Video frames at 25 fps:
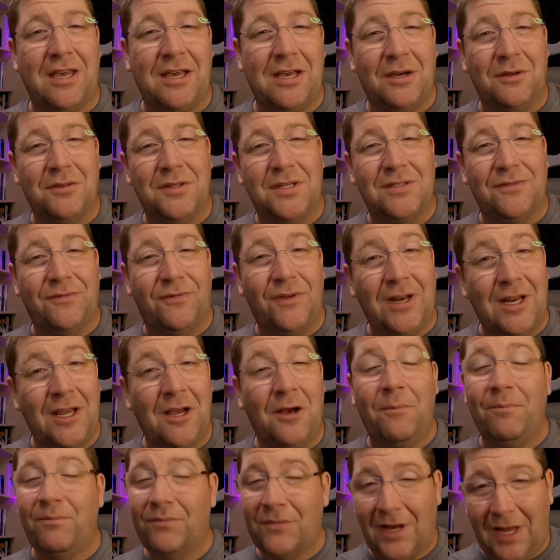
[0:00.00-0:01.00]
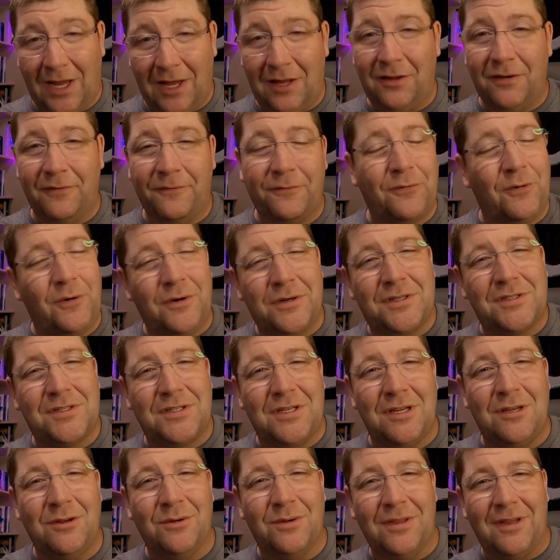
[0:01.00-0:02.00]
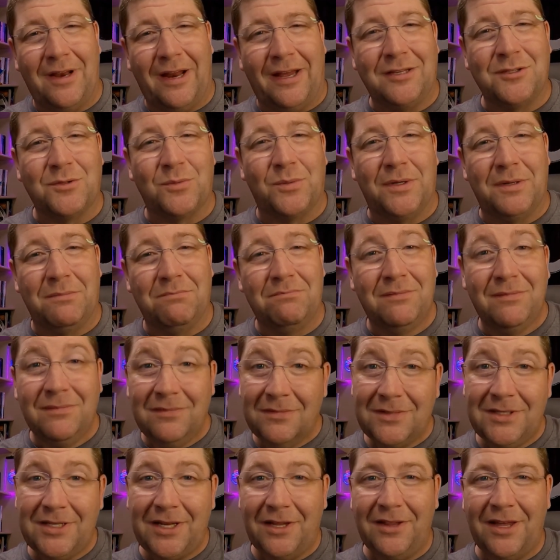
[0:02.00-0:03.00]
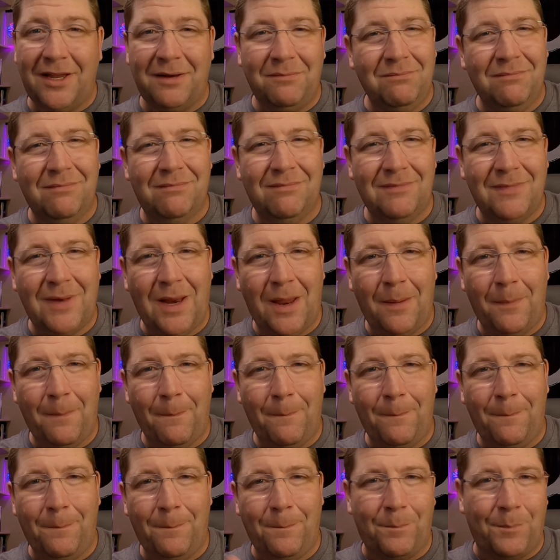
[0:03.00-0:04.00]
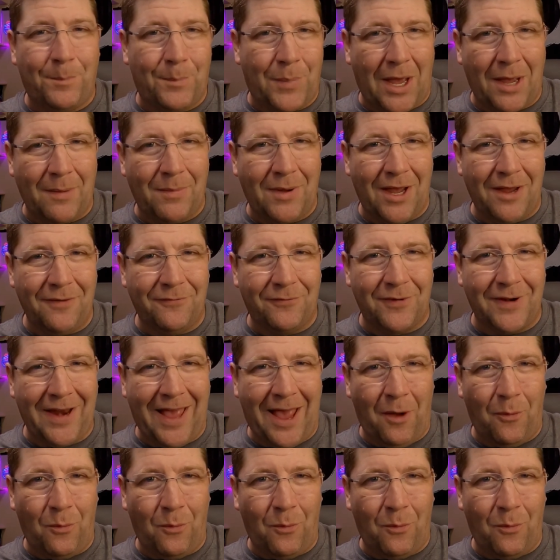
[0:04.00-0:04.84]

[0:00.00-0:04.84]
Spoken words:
out this video. I look forward to seeing you in the next one. Till then, bye-bye for now.